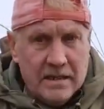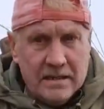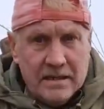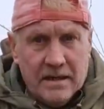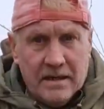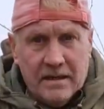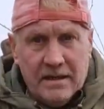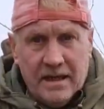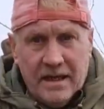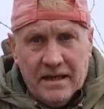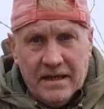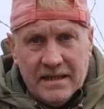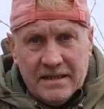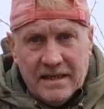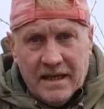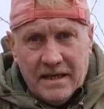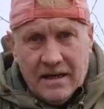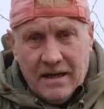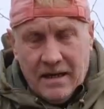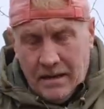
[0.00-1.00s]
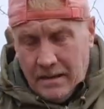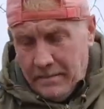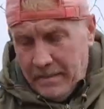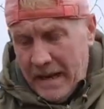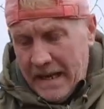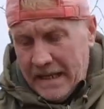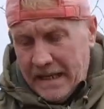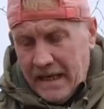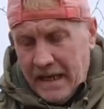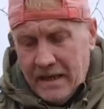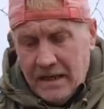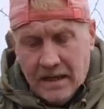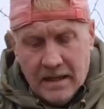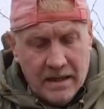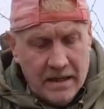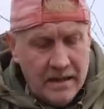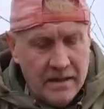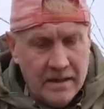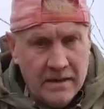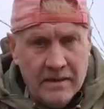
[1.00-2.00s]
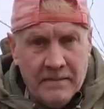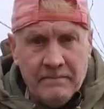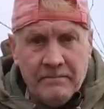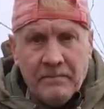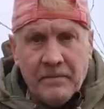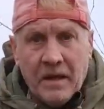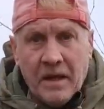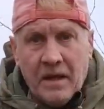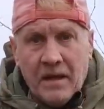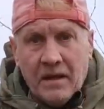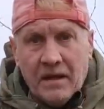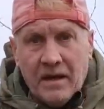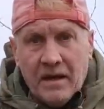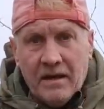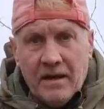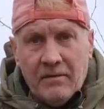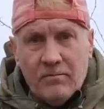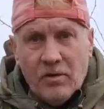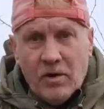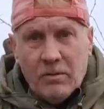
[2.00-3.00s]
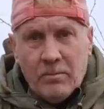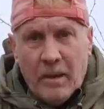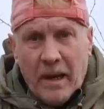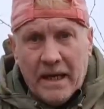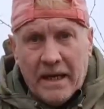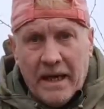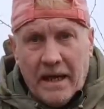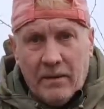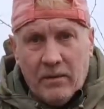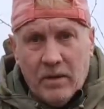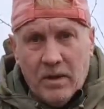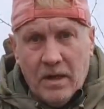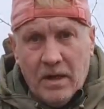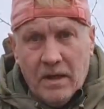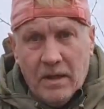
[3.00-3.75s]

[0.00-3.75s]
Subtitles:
So let's get it back in. Get that rod back out.